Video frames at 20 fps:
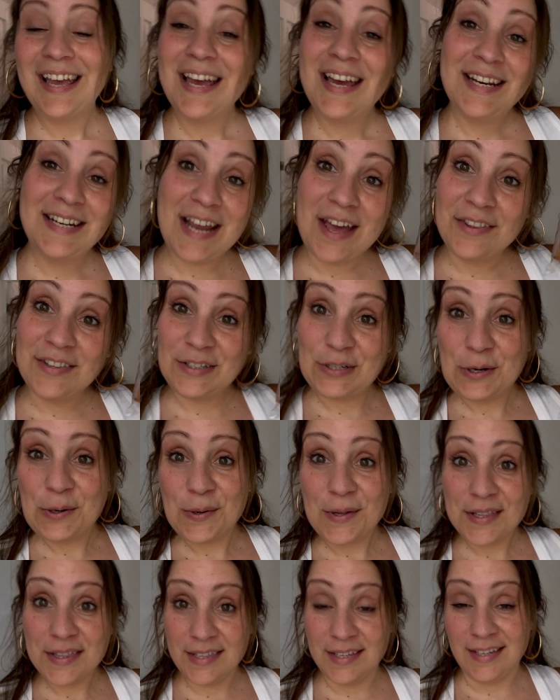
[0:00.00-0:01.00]
Now the
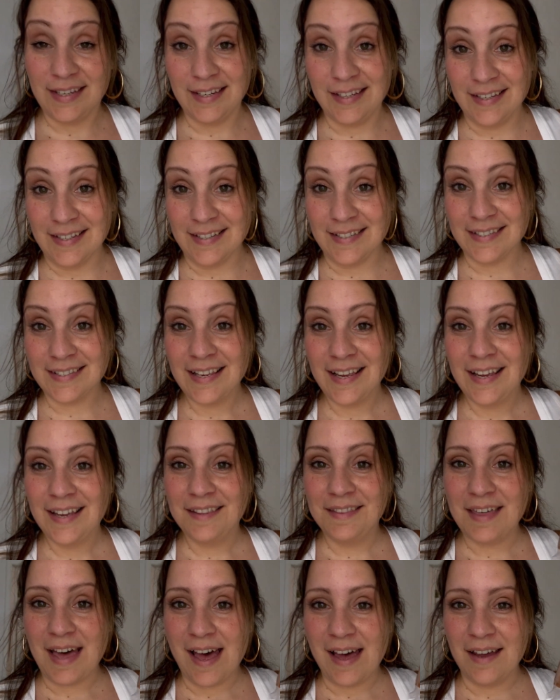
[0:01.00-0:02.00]
cool thing is
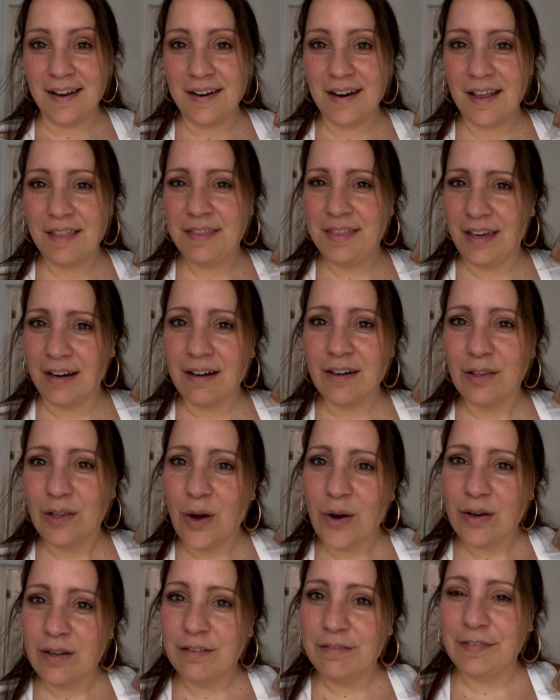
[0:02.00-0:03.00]
that they're
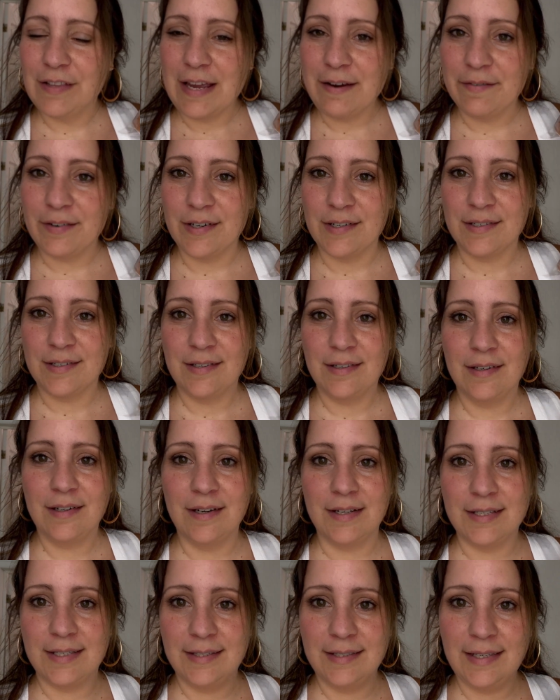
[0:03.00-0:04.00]
local flavors,
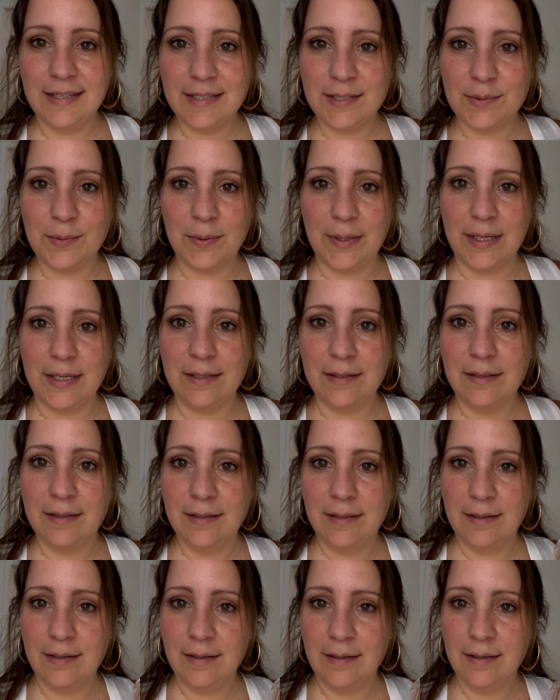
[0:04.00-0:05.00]
because this one,
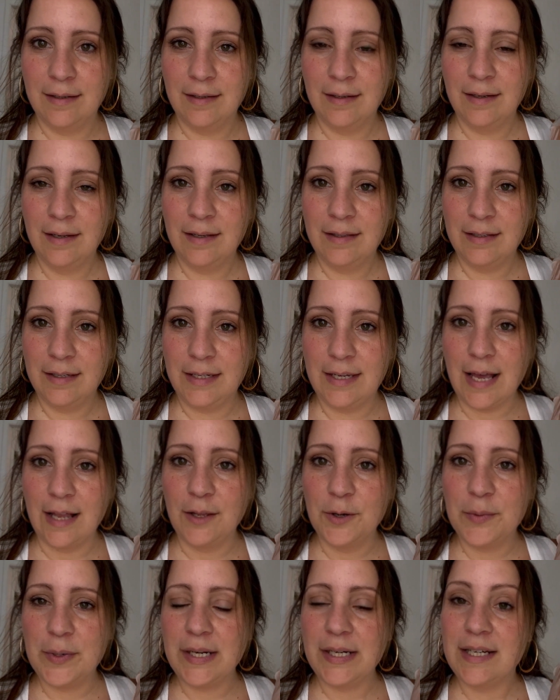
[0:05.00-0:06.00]
the
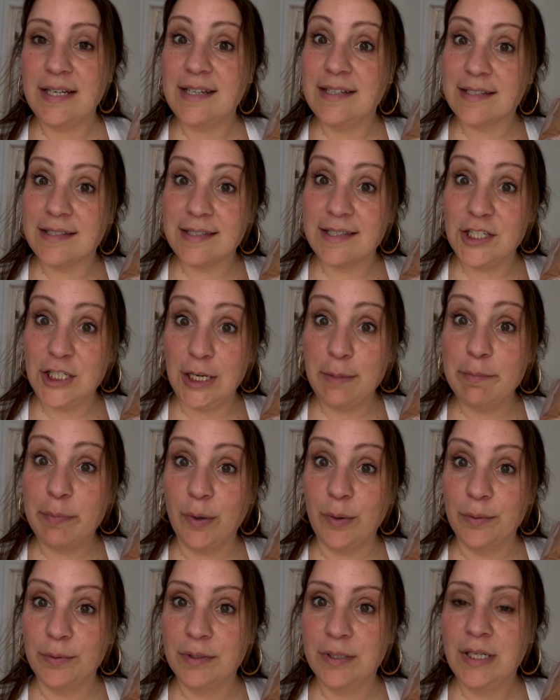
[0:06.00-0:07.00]
yellow one, is
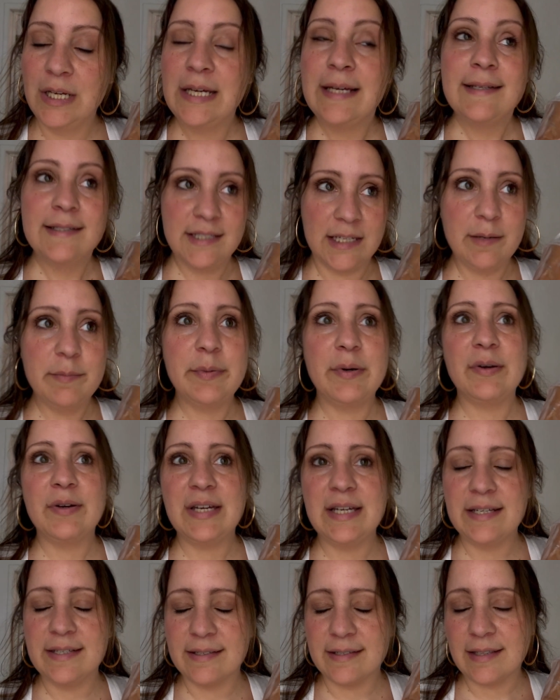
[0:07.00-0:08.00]
chimbo. Chimbo
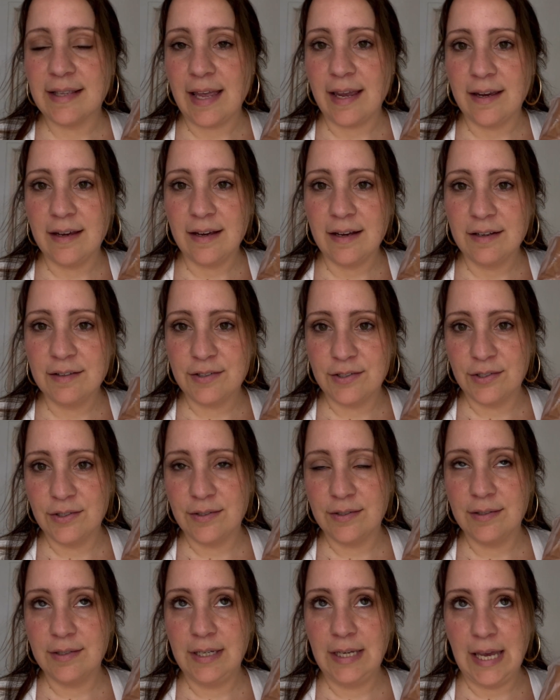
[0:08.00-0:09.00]
is like a
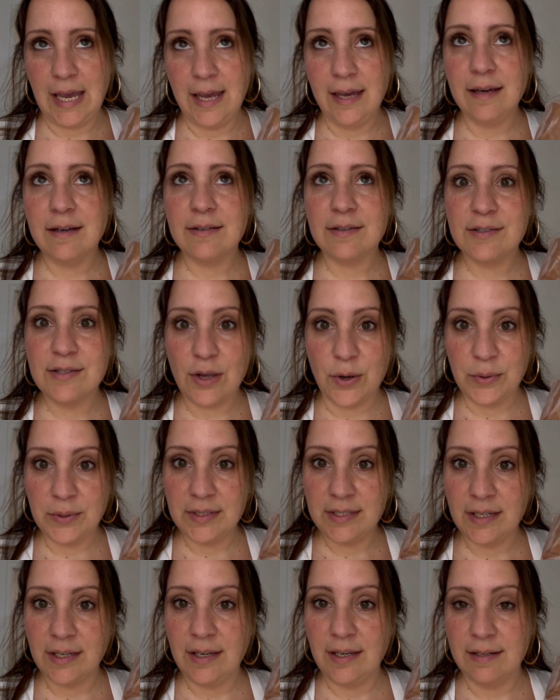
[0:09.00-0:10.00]
cake
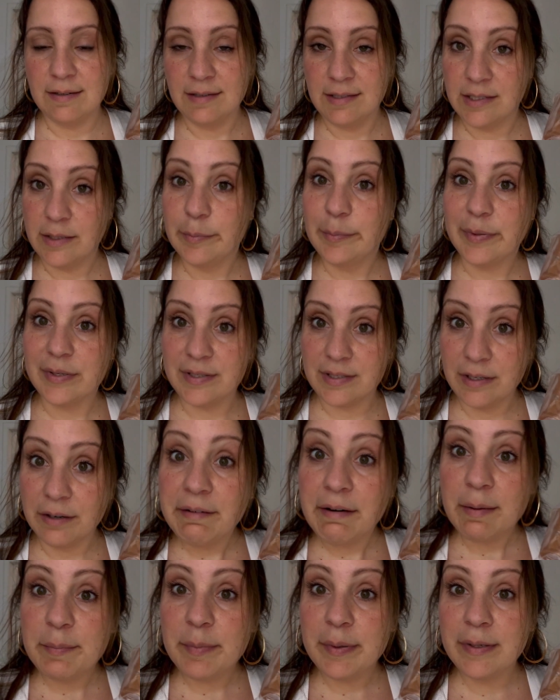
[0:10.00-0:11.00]
soaked in simple
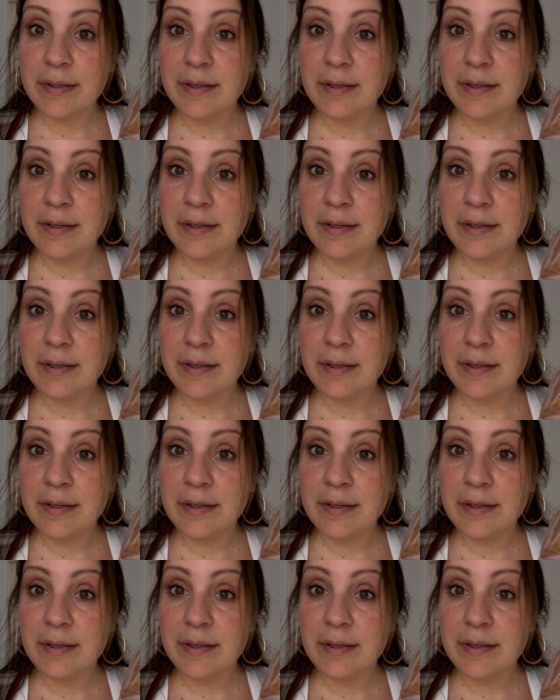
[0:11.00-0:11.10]
syrup.